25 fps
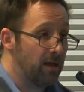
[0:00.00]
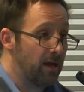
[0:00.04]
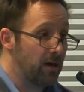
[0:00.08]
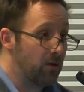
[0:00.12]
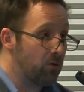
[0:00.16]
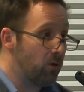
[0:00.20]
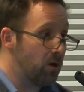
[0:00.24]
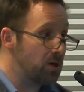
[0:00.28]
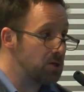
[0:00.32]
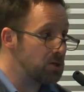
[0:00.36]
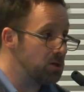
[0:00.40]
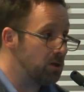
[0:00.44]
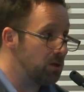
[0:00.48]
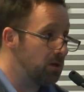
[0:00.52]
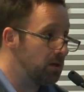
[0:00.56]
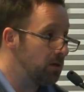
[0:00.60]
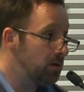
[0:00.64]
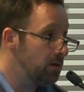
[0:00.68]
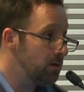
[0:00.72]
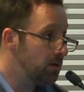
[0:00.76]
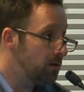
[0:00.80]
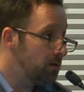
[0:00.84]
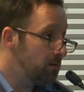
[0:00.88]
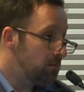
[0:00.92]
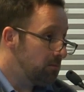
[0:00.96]
that question
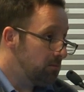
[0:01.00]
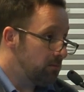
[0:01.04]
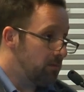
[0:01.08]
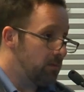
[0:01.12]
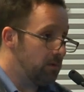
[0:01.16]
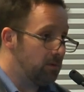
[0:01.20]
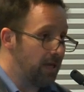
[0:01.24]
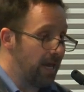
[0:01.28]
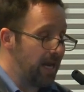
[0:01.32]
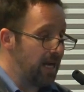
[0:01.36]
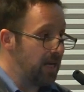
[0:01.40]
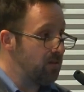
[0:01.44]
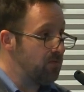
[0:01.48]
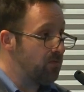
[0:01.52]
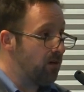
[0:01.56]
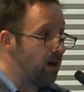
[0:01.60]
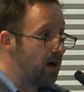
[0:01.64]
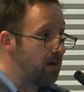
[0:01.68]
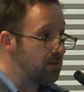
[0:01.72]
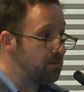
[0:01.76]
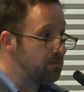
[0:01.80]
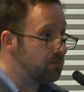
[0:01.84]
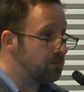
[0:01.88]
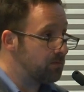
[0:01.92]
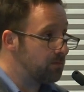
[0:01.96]

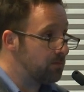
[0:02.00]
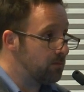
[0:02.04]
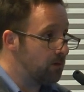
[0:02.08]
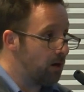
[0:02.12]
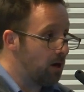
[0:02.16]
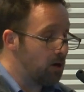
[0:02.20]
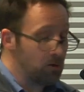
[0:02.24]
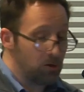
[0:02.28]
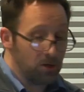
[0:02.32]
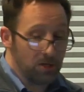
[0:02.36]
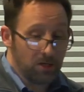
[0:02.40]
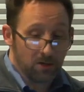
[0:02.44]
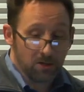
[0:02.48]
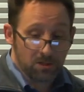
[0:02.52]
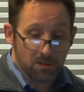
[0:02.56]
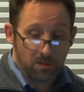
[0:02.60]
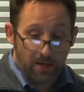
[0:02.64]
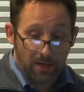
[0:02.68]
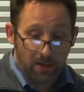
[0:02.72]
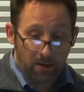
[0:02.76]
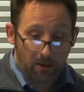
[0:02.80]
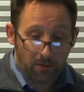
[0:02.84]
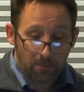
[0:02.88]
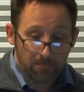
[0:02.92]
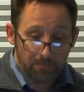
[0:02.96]
8,500 years
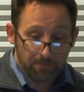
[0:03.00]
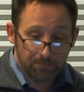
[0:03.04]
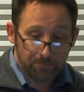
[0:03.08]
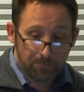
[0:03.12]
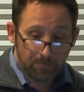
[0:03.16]
later.